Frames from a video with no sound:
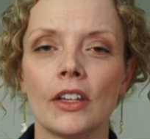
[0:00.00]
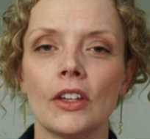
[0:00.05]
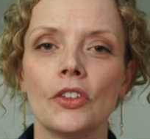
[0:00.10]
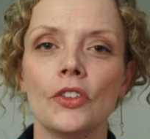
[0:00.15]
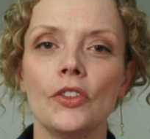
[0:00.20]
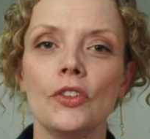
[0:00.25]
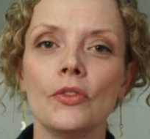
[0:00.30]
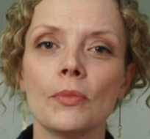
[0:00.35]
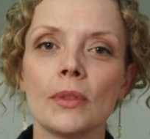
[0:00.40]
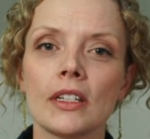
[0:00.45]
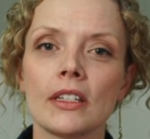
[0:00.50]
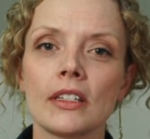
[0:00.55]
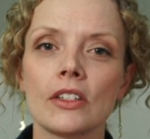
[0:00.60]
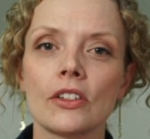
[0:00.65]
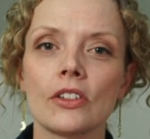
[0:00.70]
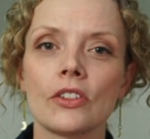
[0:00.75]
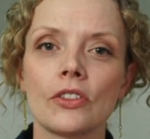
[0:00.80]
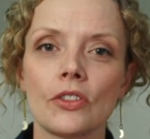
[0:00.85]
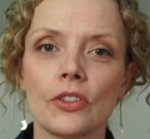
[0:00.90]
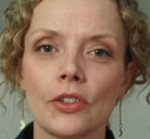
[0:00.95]
you must
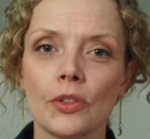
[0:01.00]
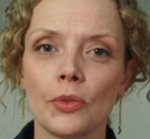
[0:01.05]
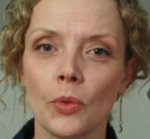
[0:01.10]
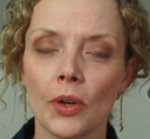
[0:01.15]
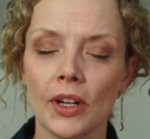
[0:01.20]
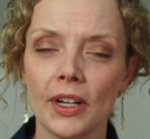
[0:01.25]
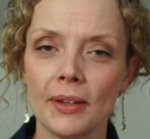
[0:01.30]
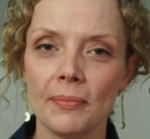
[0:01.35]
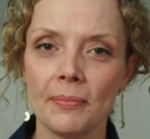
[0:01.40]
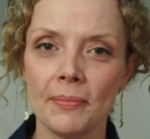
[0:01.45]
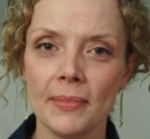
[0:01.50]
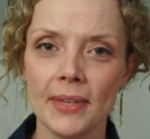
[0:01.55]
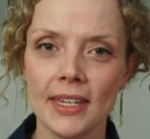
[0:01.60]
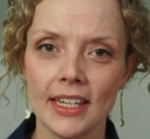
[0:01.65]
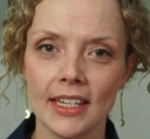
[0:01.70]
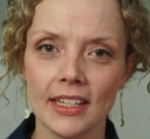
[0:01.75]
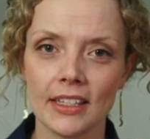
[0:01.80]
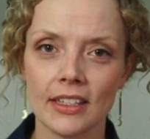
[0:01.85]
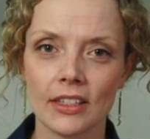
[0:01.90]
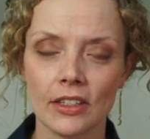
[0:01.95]
discern what it
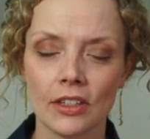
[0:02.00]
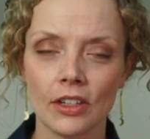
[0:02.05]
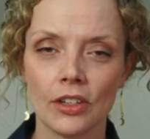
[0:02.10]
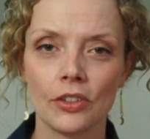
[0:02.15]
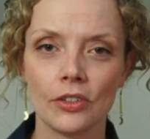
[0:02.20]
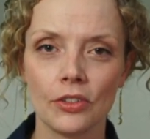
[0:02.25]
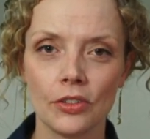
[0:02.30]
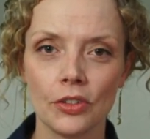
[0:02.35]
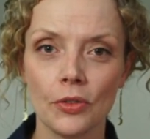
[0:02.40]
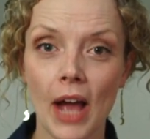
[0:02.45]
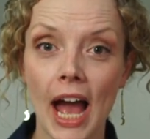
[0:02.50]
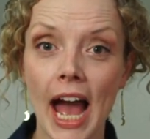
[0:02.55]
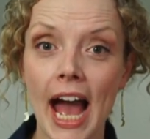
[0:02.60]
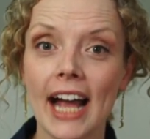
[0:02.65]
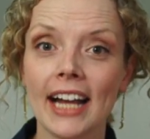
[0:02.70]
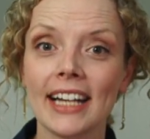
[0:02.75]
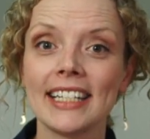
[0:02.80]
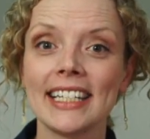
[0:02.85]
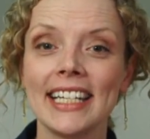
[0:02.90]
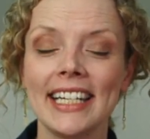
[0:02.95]
means to
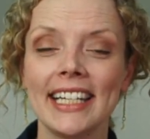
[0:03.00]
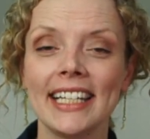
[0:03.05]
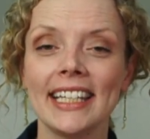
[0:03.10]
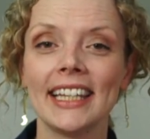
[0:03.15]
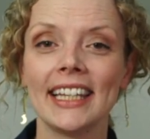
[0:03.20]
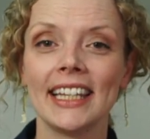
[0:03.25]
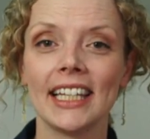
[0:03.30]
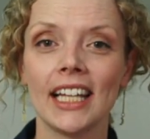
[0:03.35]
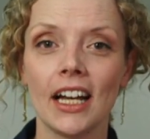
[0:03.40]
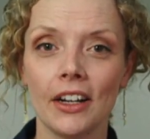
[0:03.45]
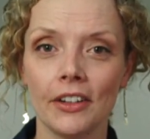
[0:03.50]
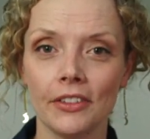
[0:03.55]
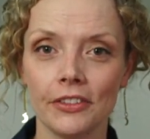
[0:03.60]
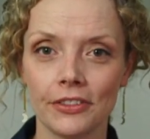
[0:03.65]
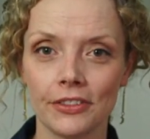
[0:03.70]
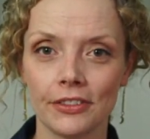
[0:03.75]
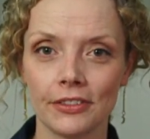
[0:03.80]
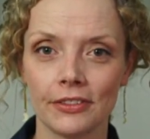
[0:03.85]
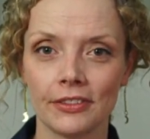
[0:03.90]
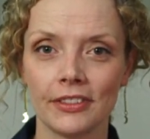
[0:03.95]
act in love,